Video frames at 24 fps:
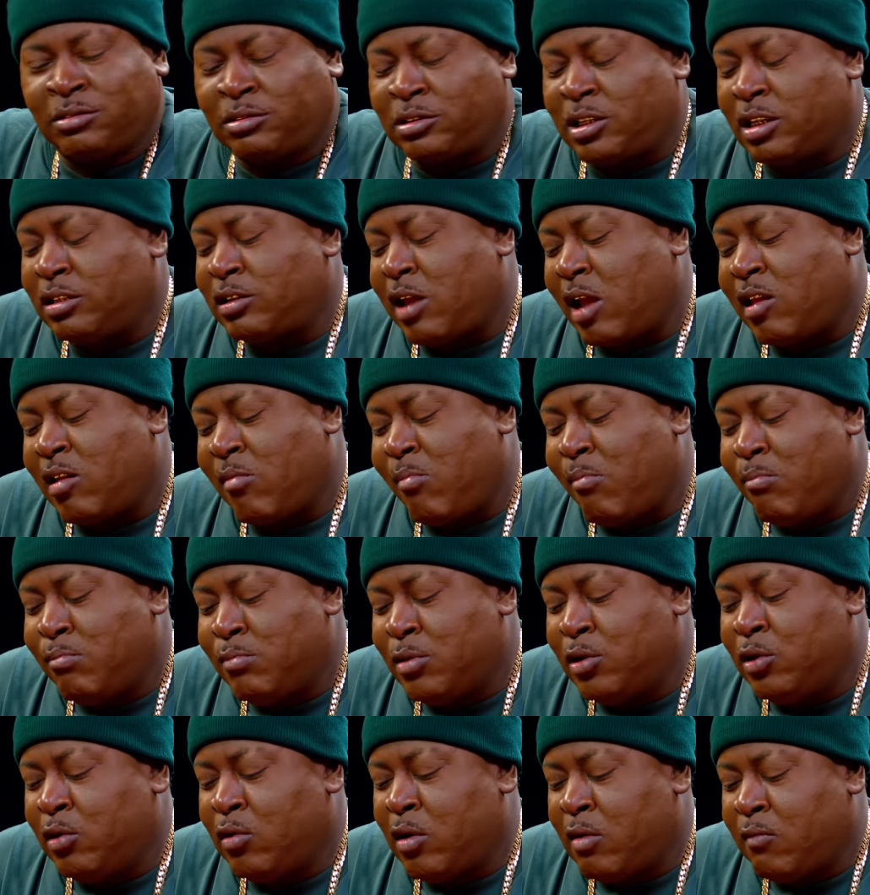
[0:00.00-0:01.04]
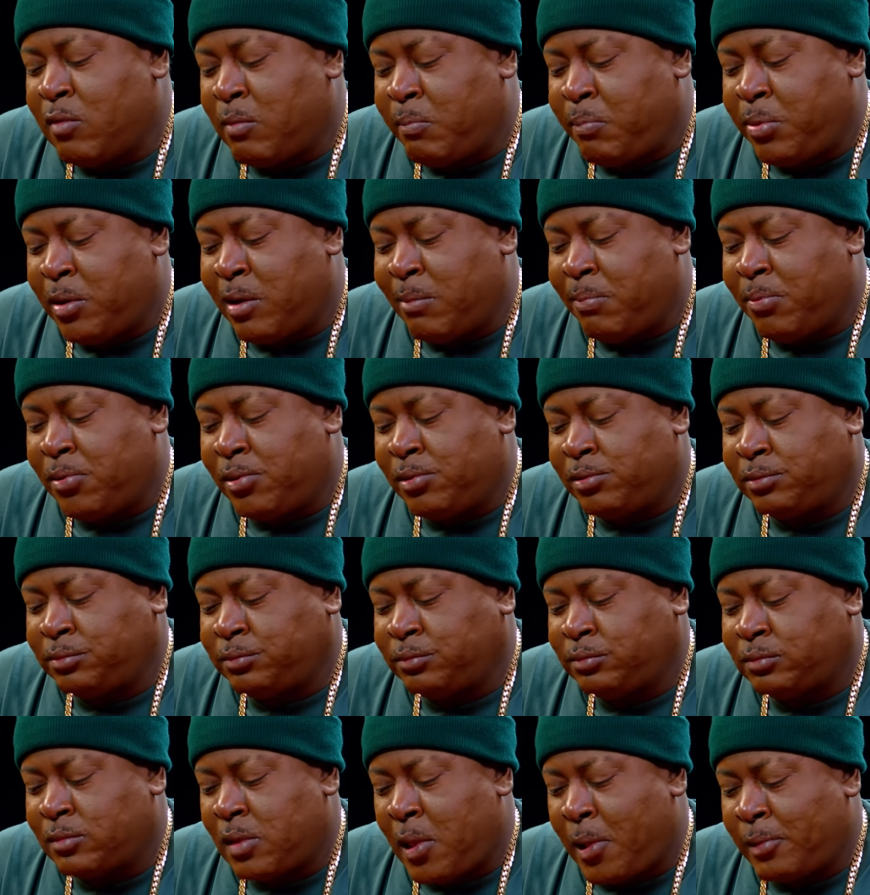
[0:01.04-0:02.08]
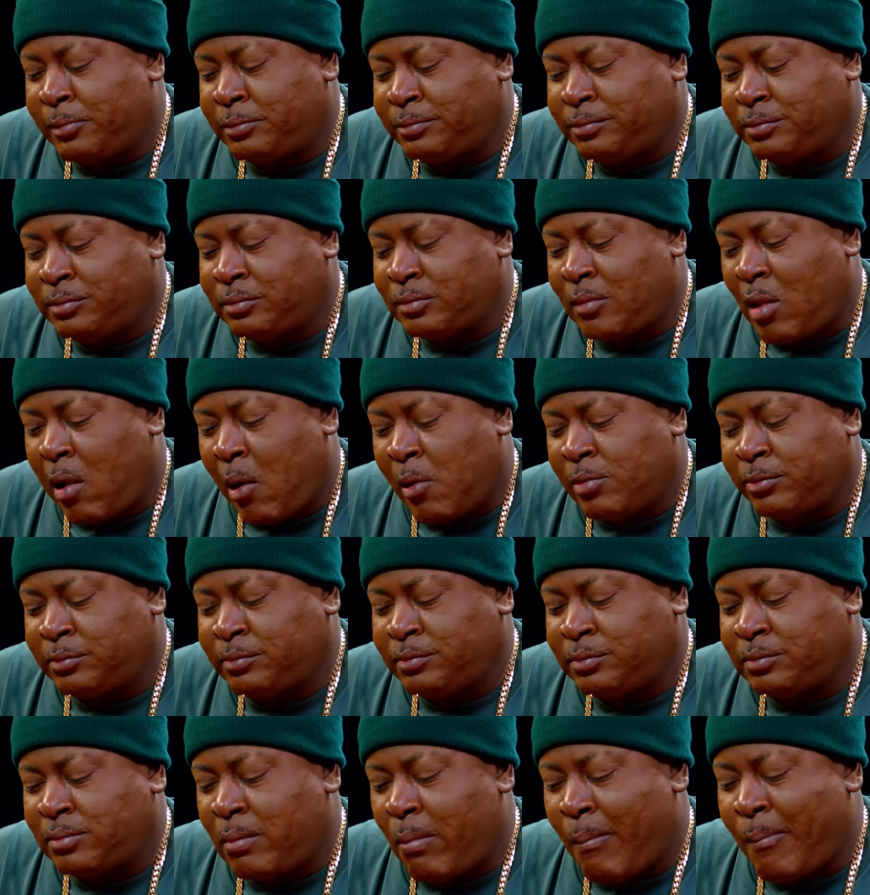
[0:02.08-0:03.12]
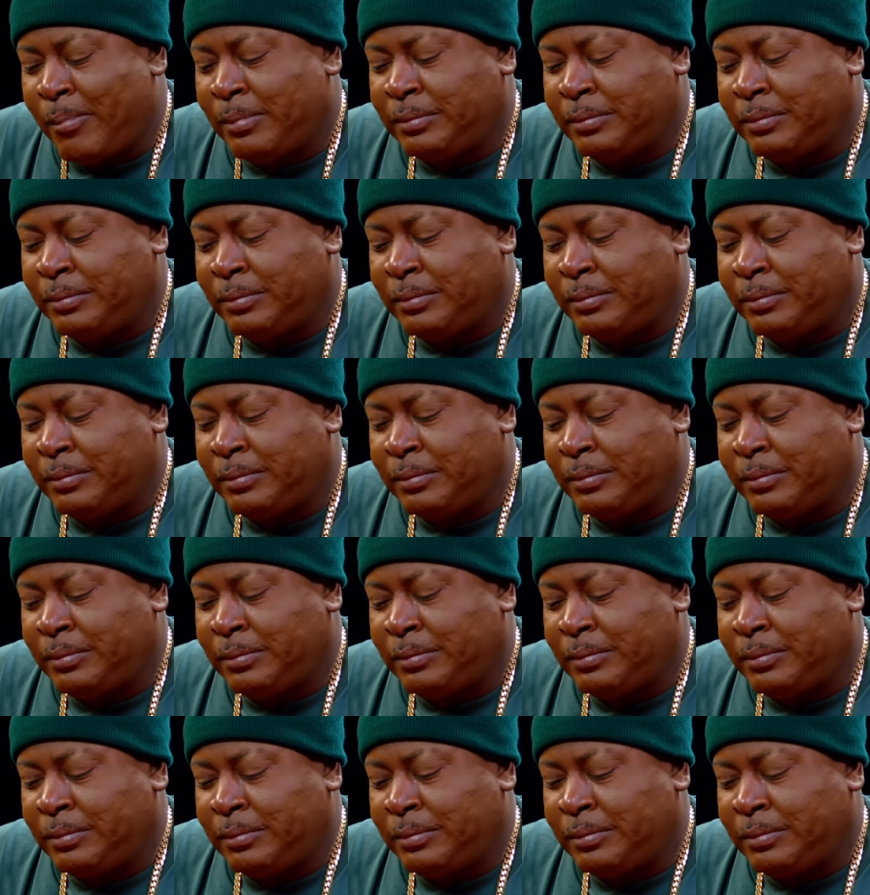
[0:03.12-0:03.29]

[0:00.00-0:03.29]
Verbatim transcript: Tastes like the middle of a pepper. Mm-hmm.